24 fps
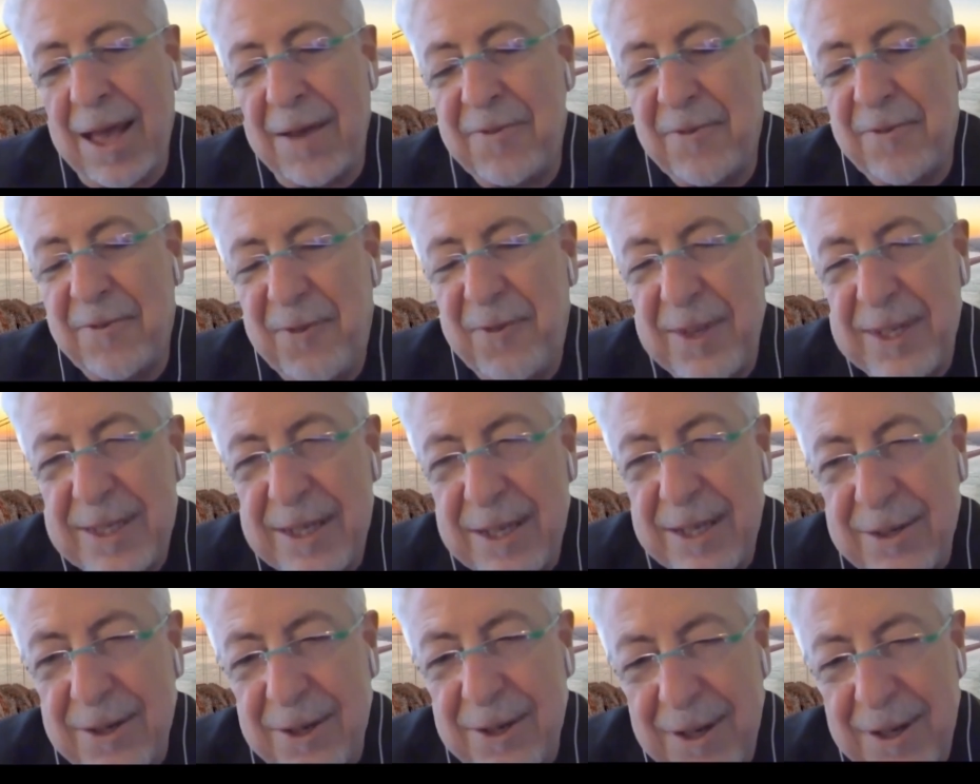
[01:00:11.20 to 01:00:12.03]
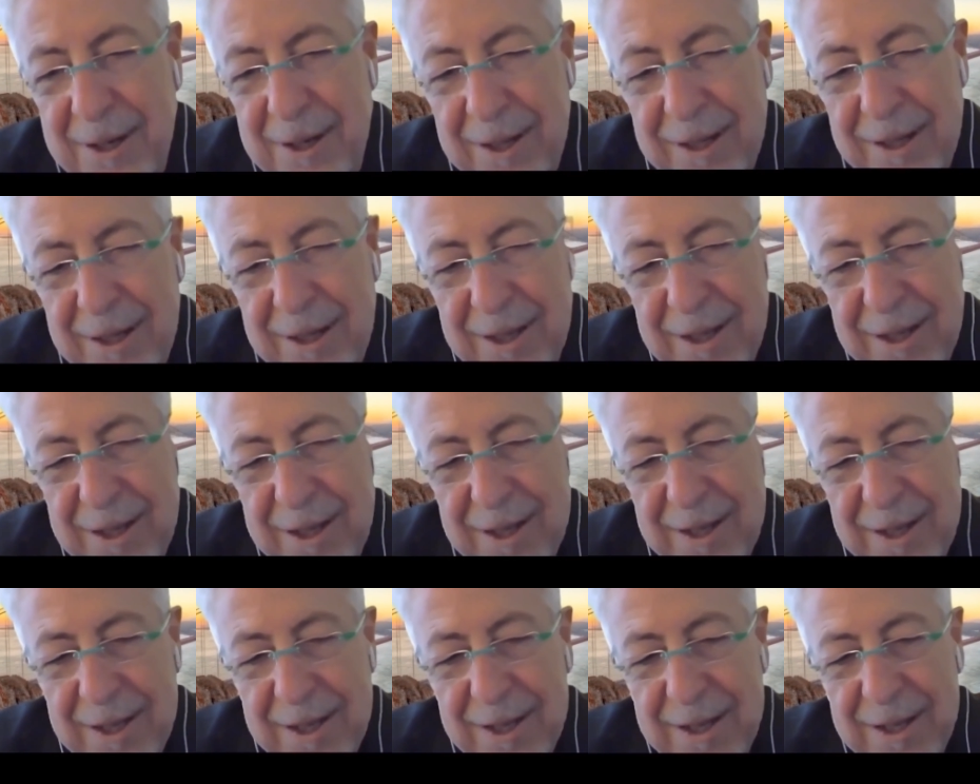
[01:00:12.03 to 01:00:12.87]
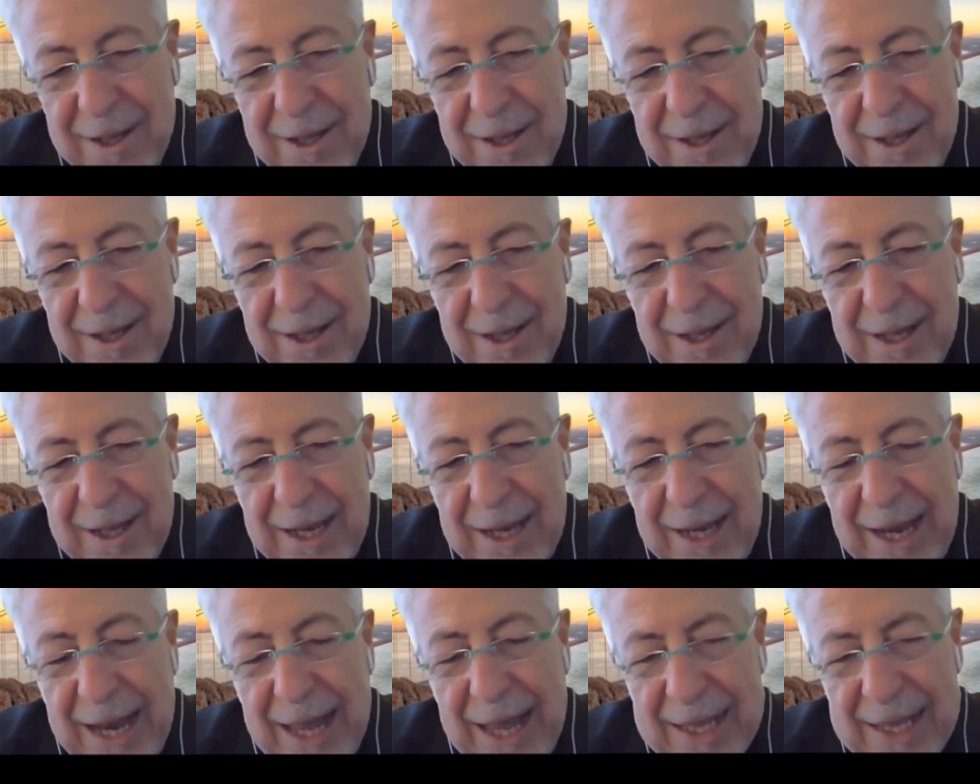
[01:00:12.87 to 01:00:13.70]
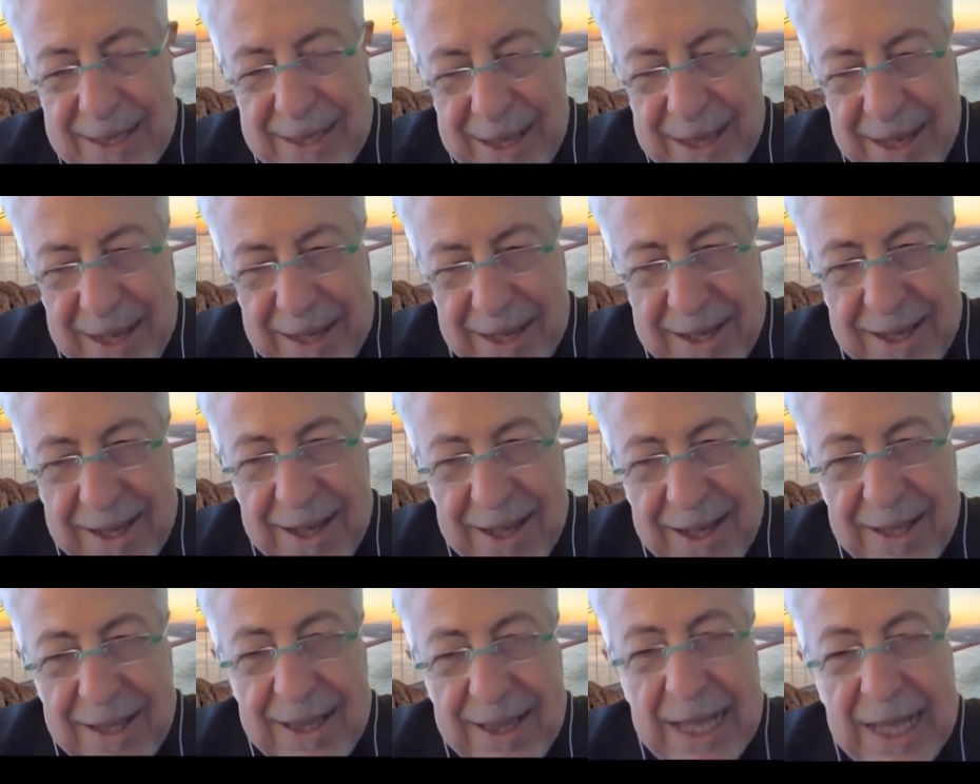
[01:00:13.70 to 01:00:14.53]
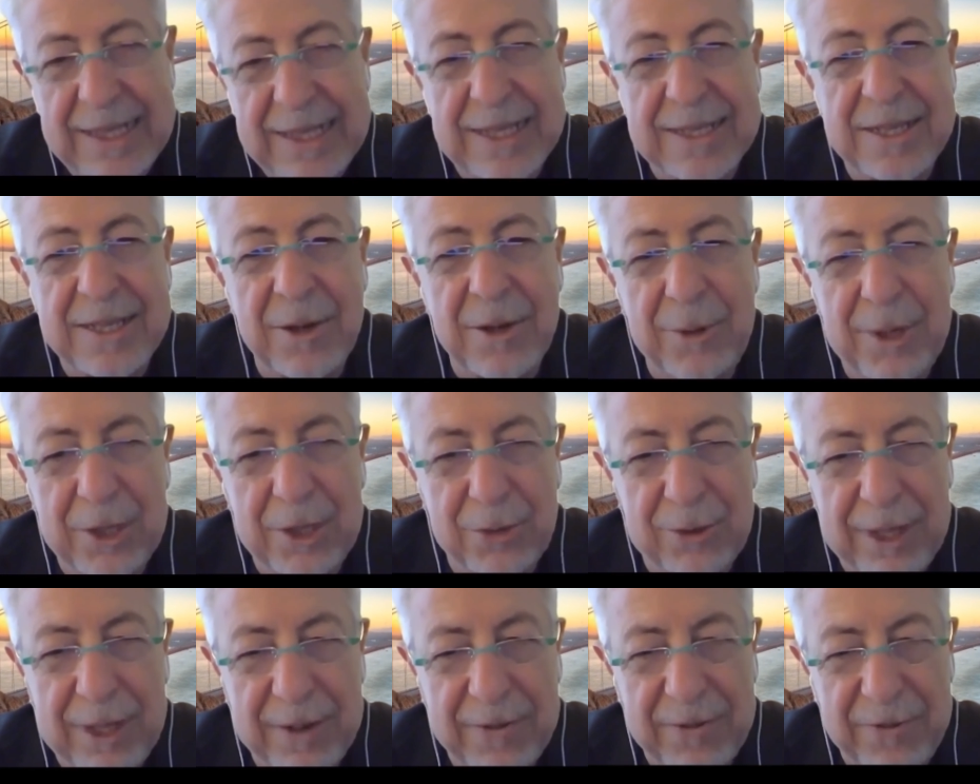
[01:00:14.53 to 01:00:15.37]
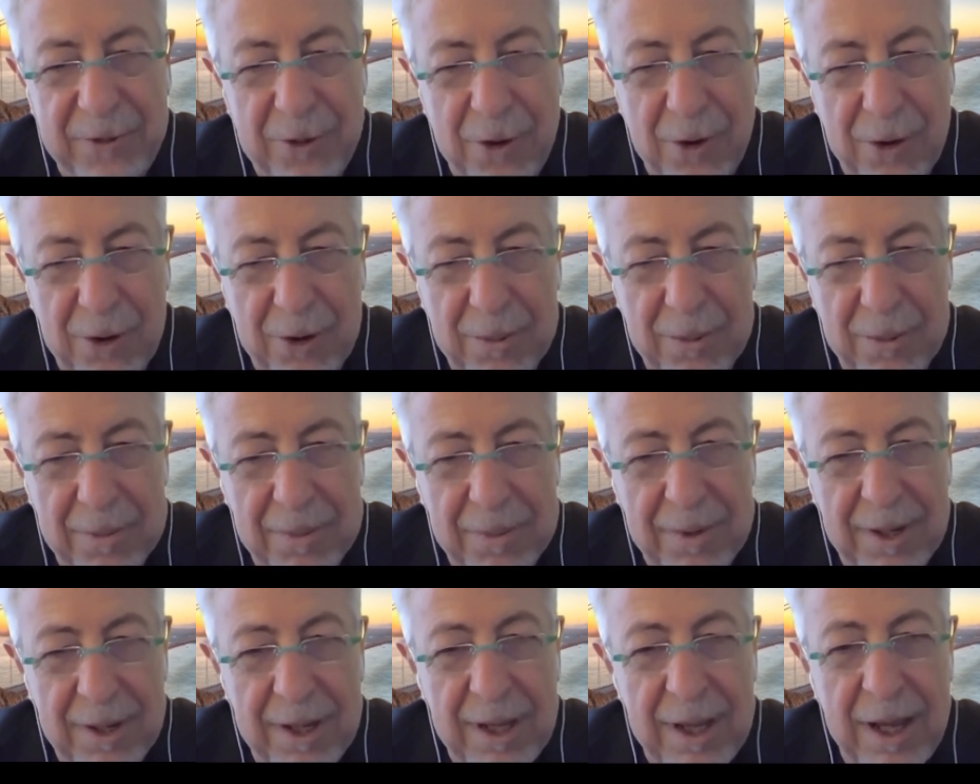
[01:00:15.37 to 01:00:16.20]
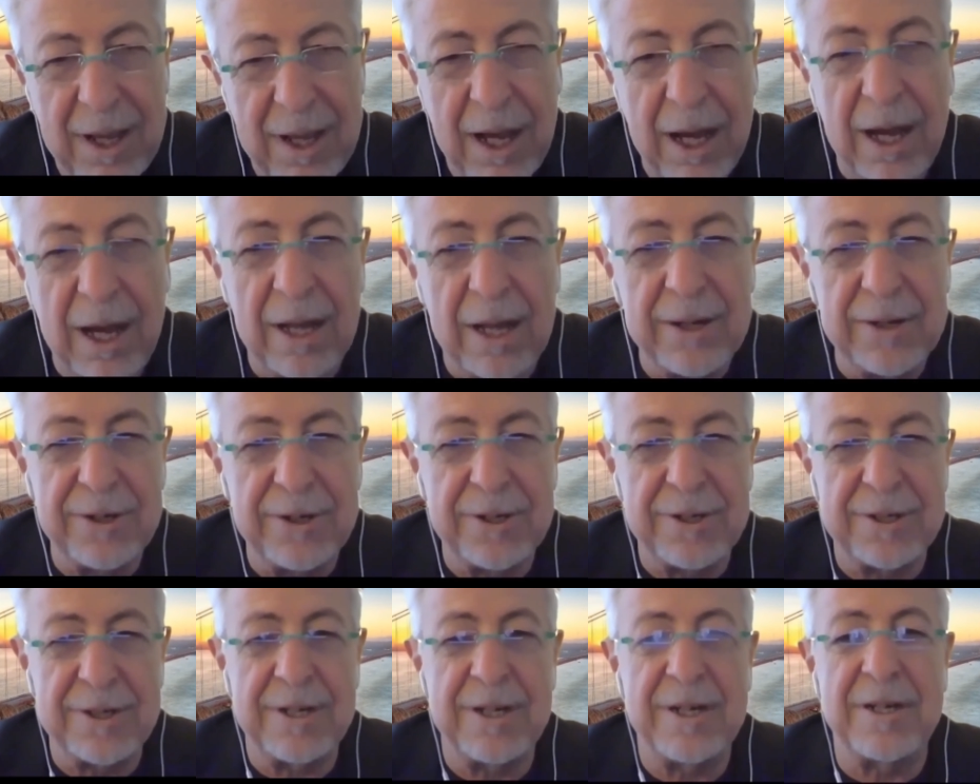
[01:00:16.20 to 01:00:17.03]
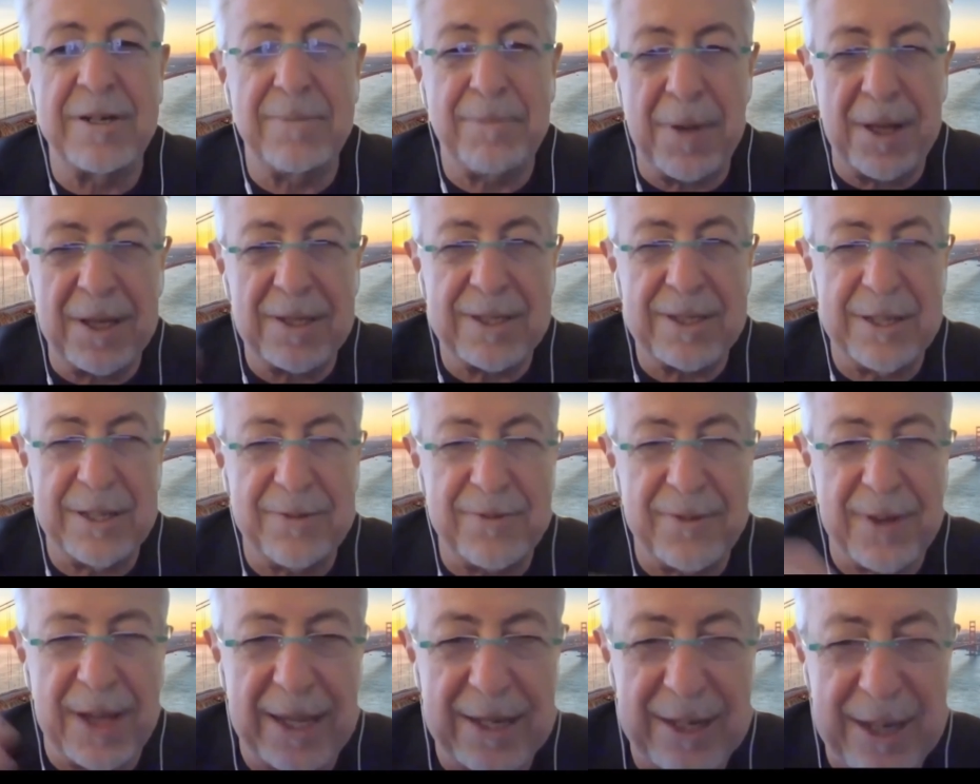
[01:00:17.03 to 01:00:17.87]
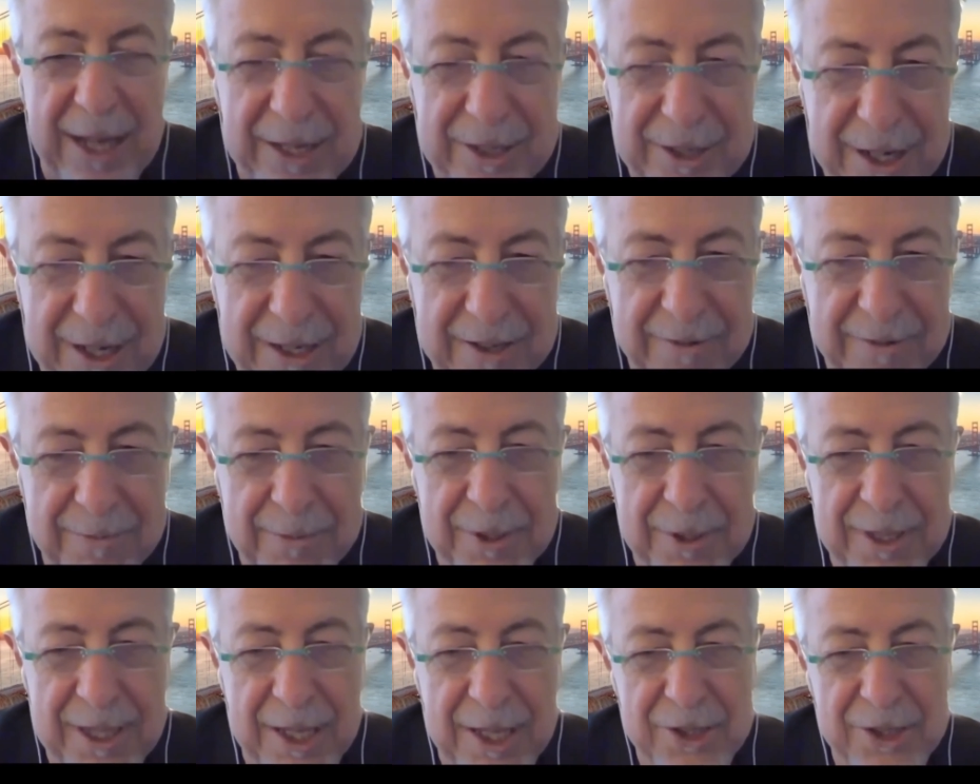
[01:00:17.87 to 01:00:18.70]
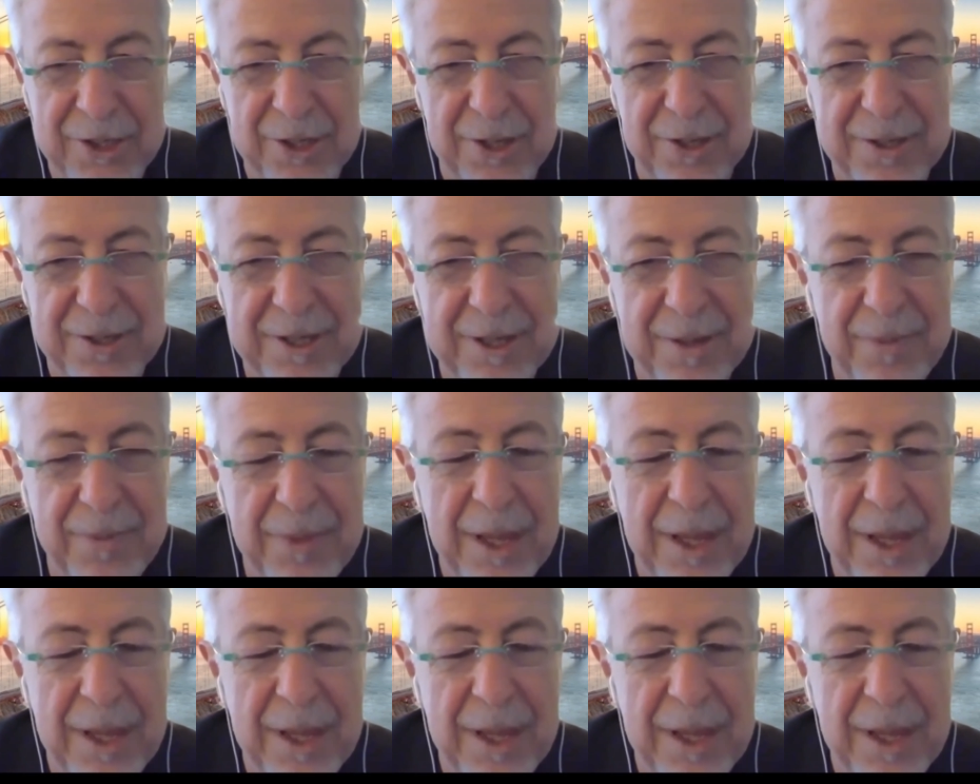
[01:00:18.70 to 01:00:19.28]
physical elastic that is going to deform under repulsive and attractive potentials.